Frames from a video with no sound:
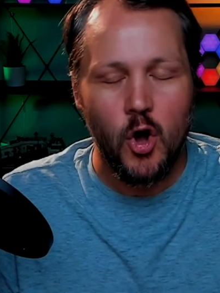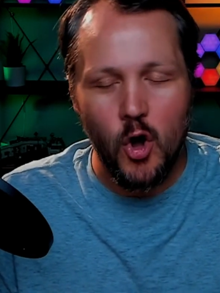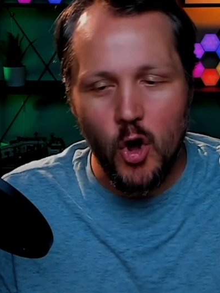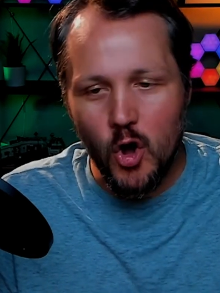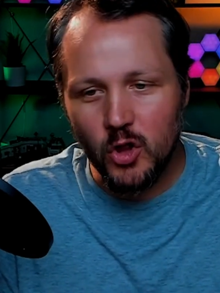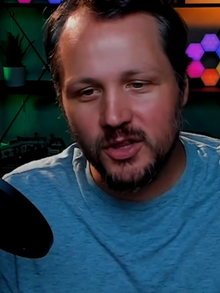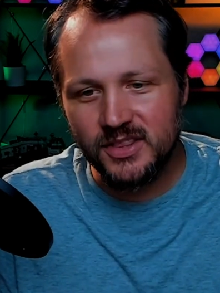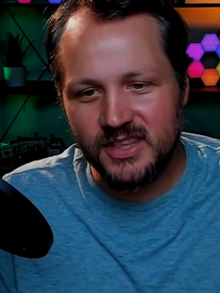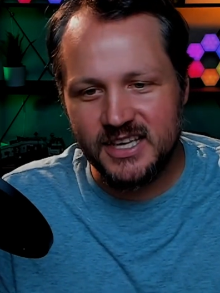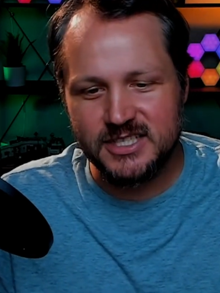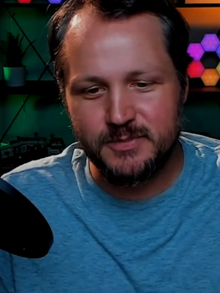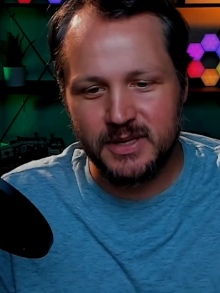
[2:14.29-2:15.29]
All of
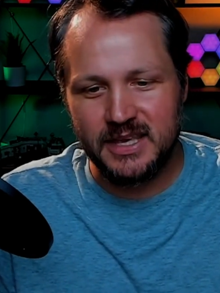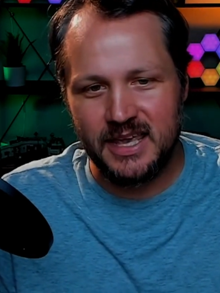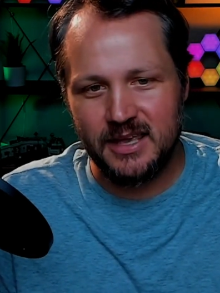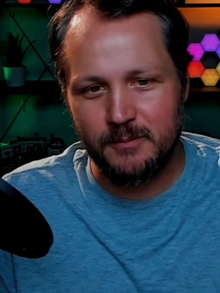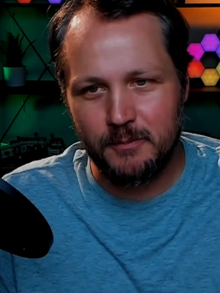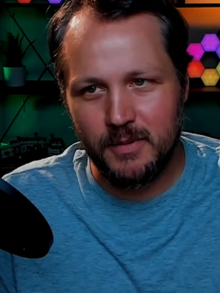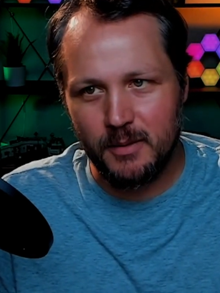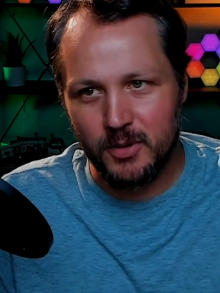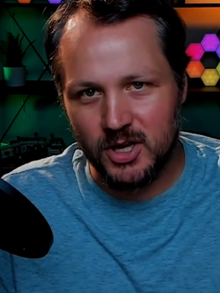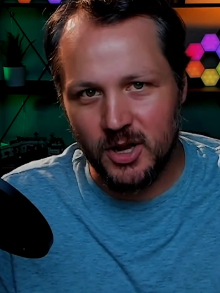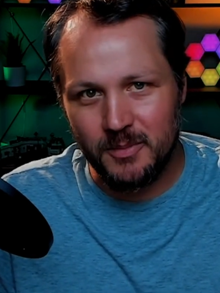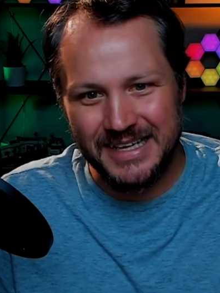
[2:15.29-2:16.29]
these become
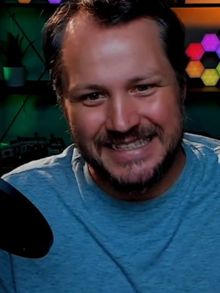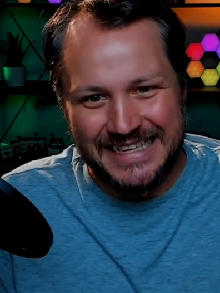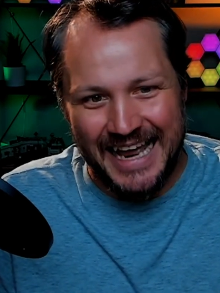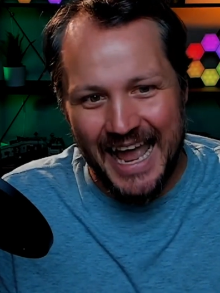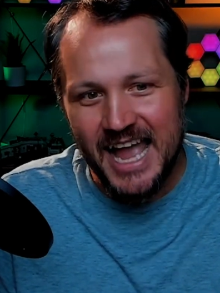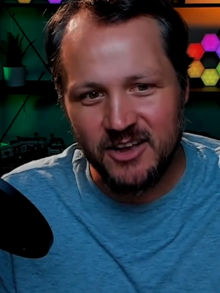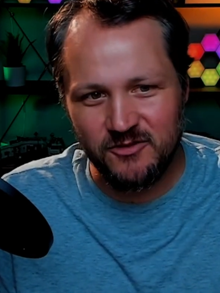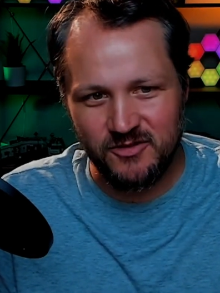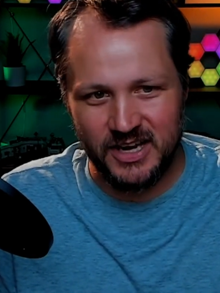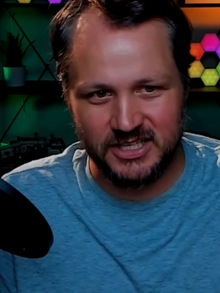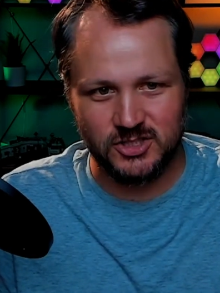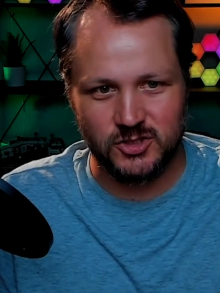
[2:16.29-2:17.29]
attack
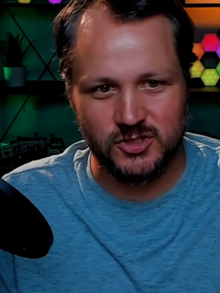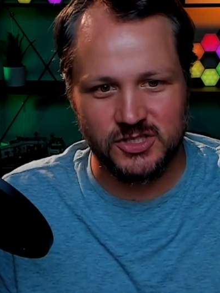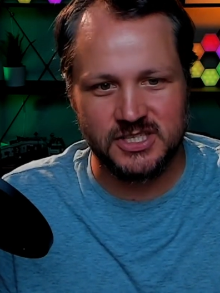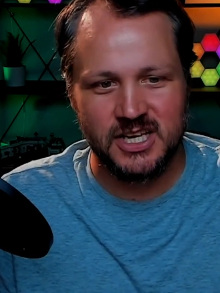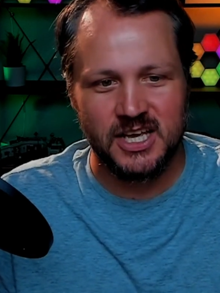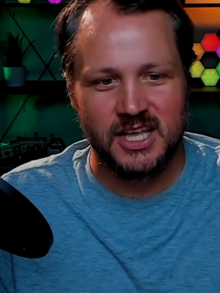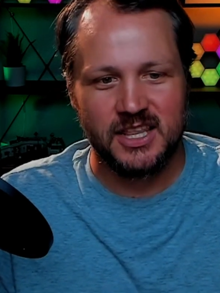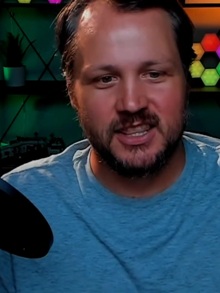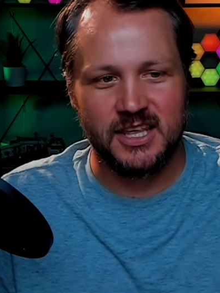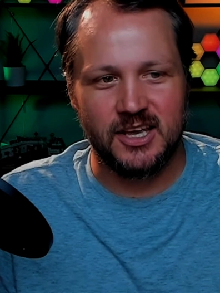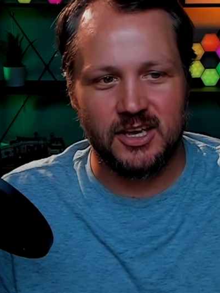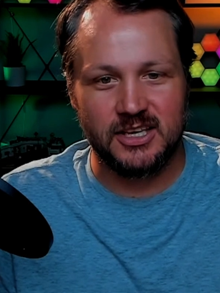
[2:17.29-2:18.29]
vectors
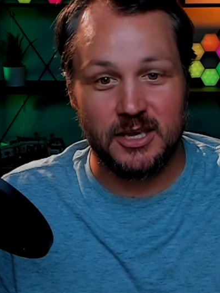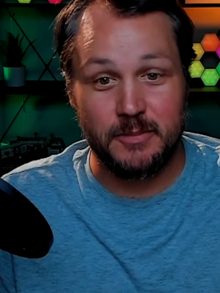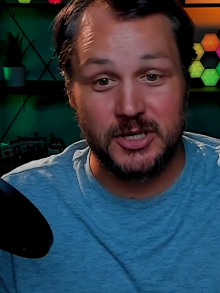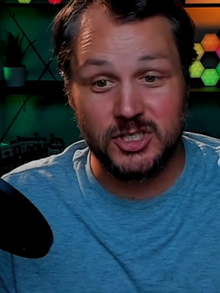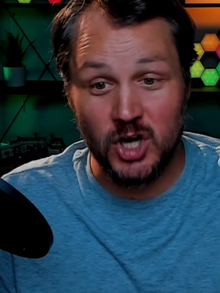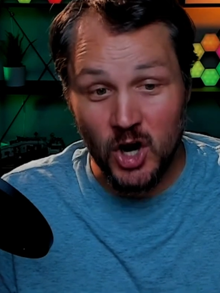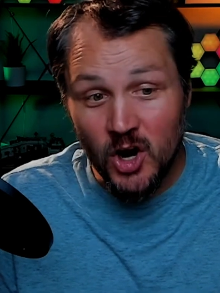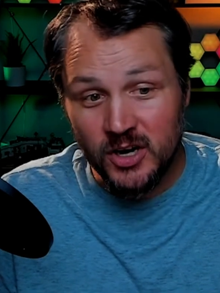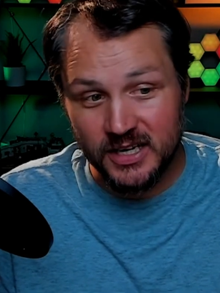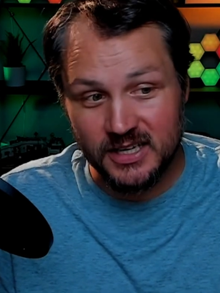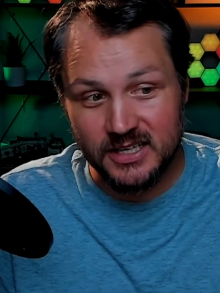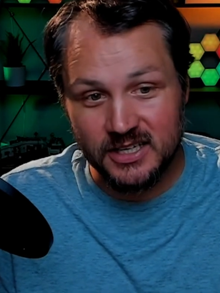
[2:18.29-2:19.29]
that can be
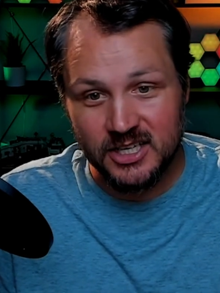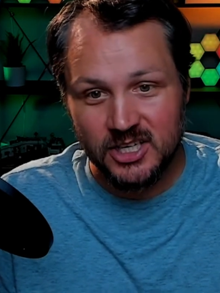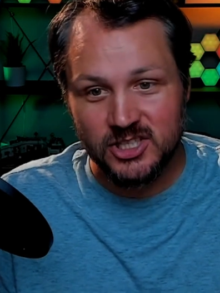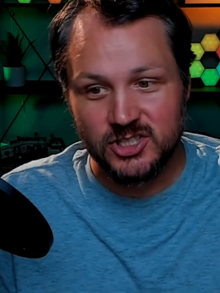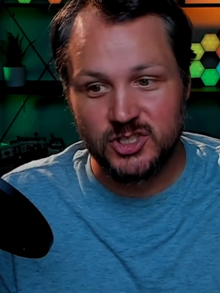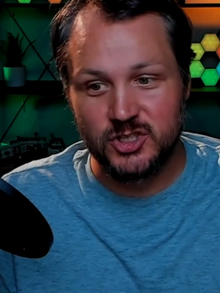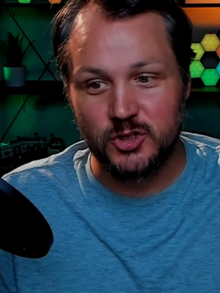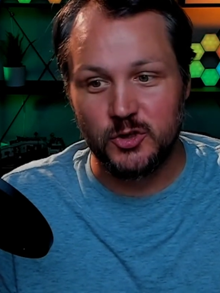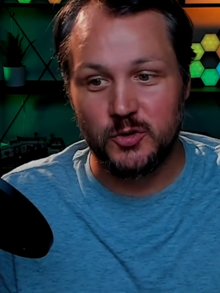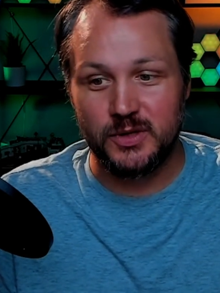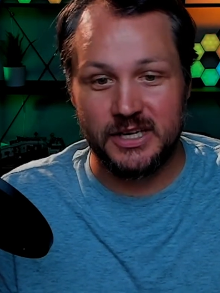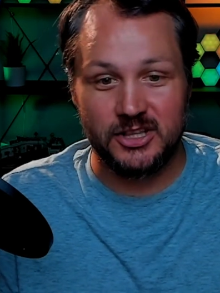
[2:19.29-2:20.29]
targeted
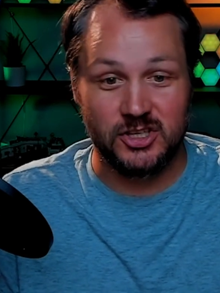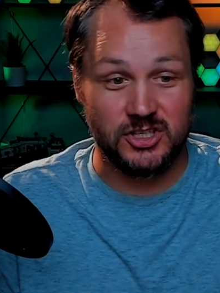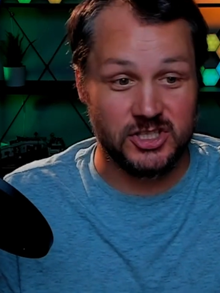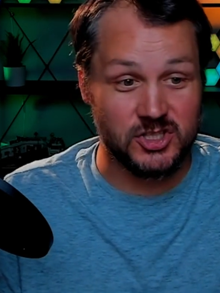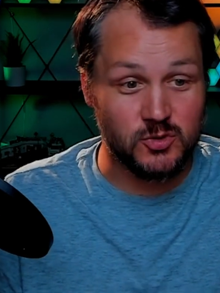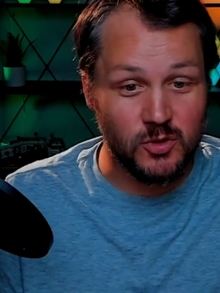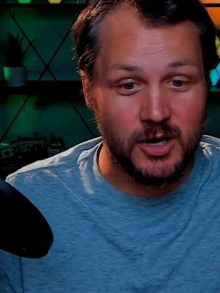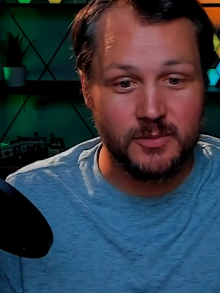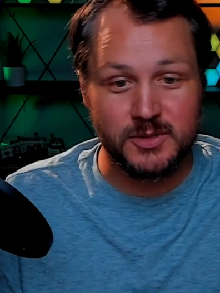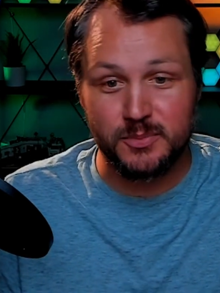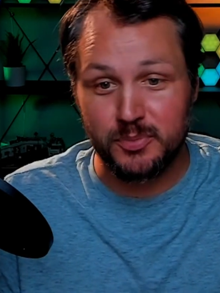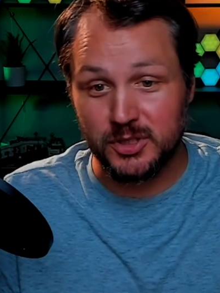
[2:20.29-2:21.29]
to either
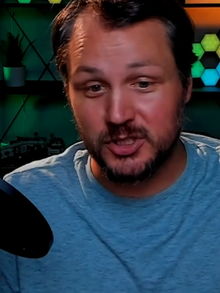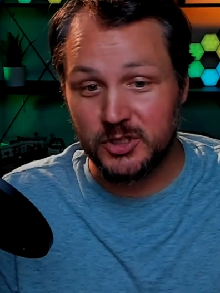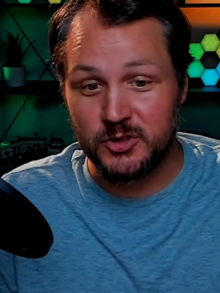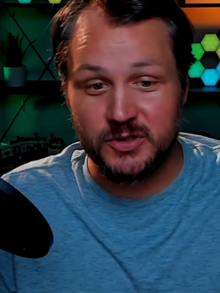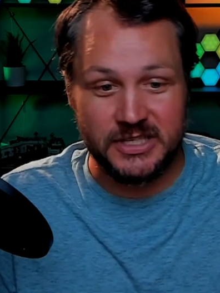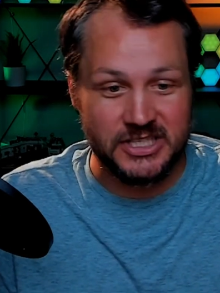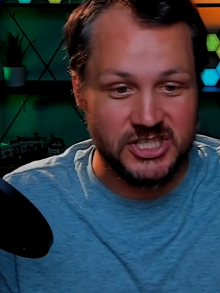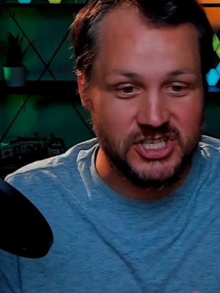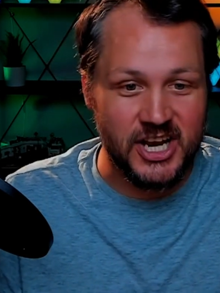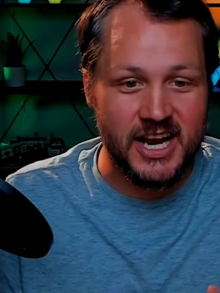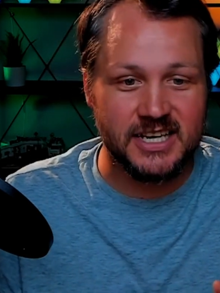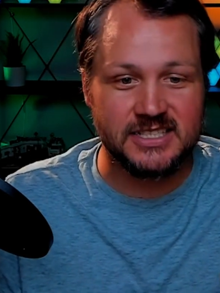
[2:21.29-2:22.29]
disrupt, pollute,
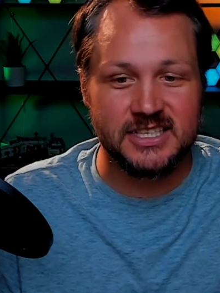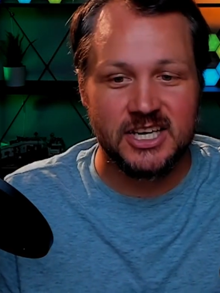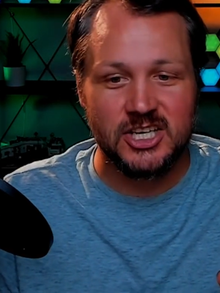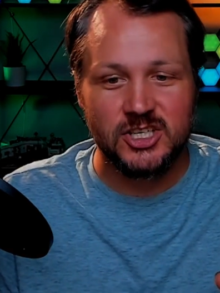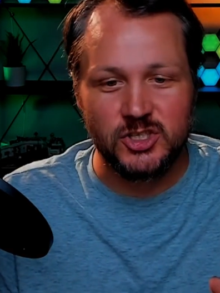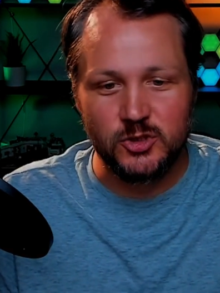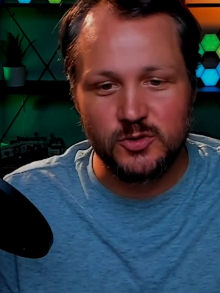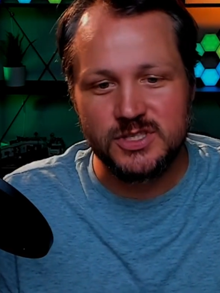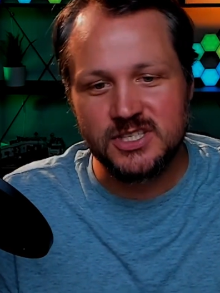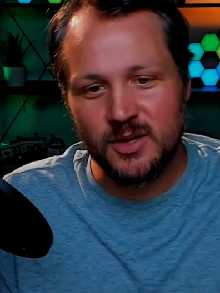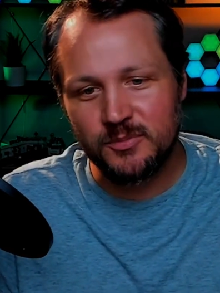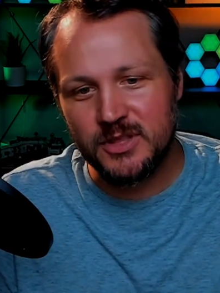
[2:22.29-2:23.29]
inject, do
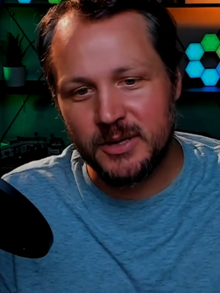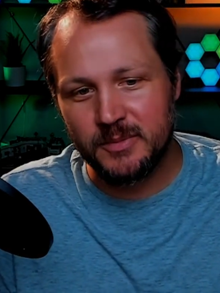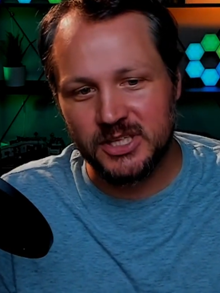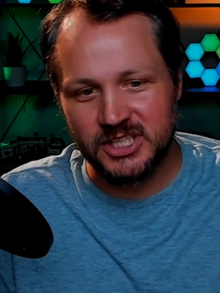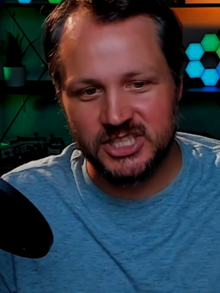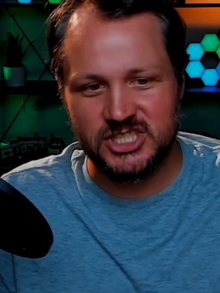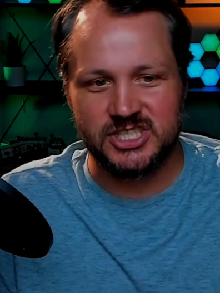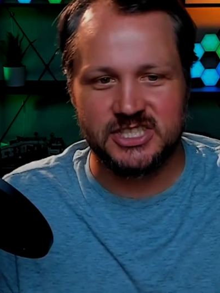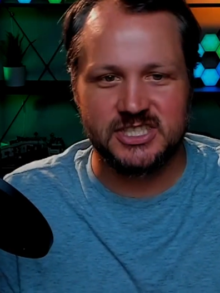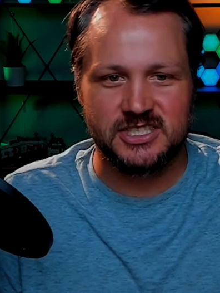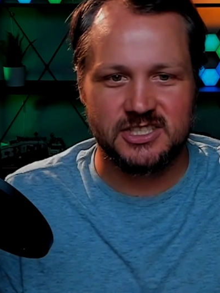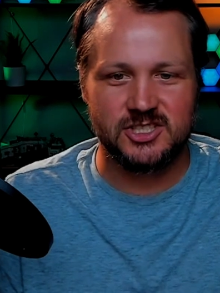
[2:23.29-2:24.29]
something
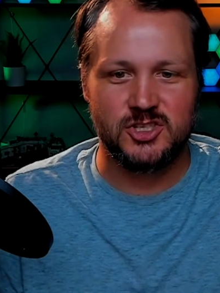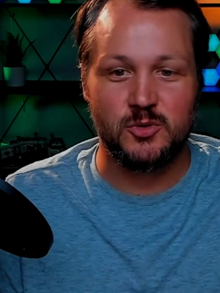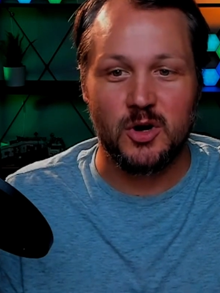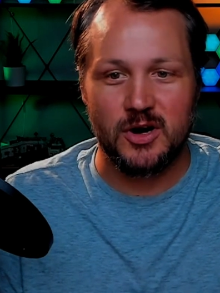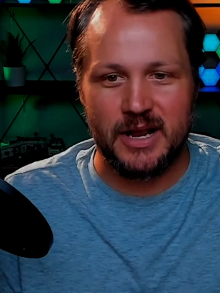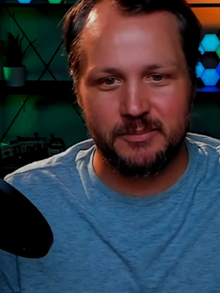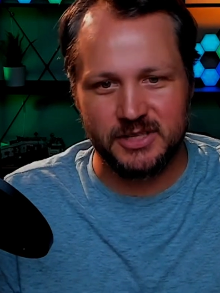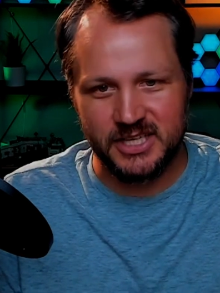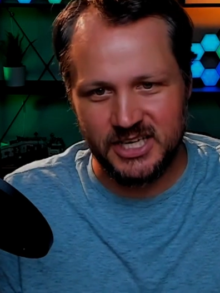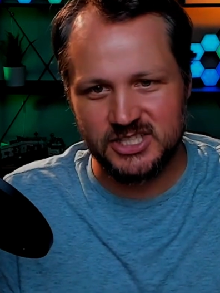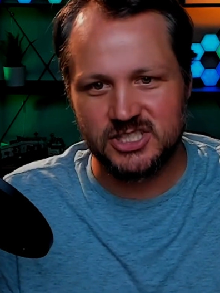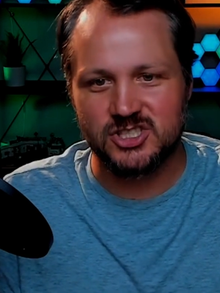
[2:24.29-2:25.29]
malicious to our
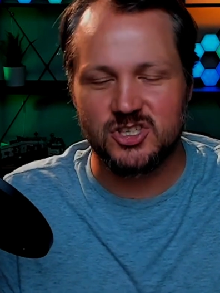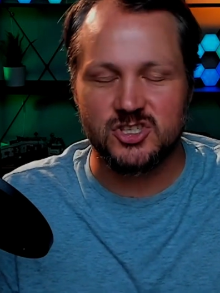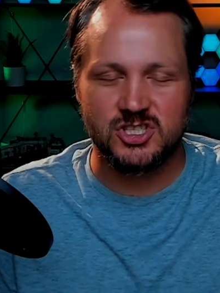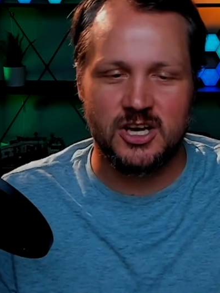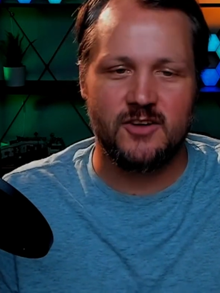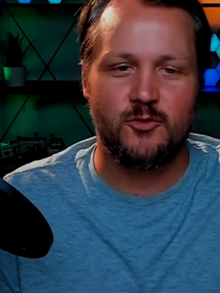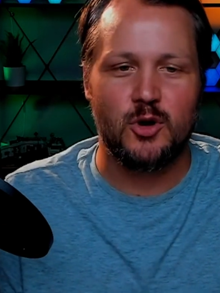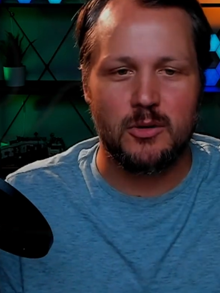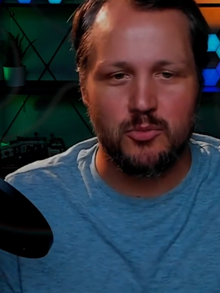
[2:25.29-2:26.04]
applications, our software, our